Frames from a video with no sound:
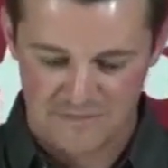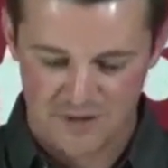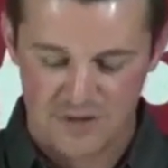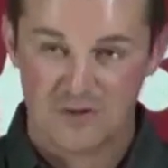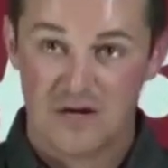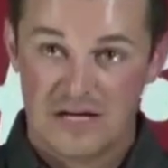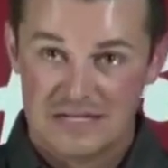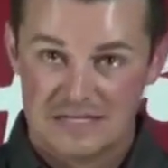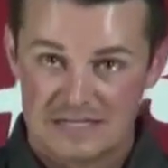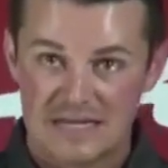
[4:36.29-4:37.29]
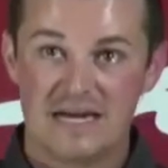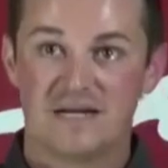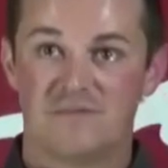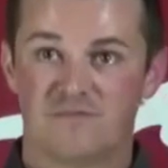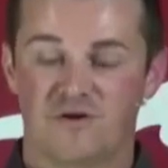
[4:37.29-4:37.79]
Have you
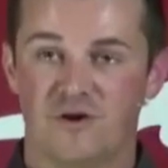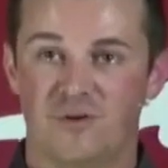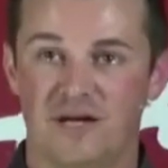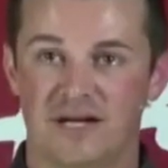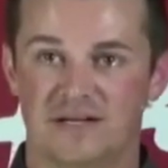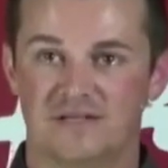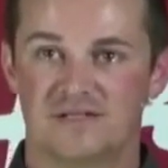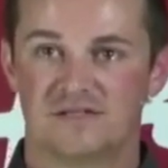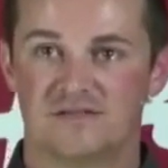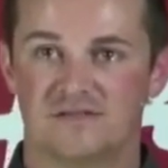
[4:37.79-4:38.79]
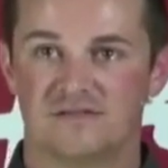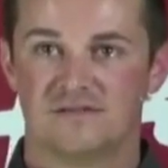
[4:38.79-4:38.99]
seen him for who he is?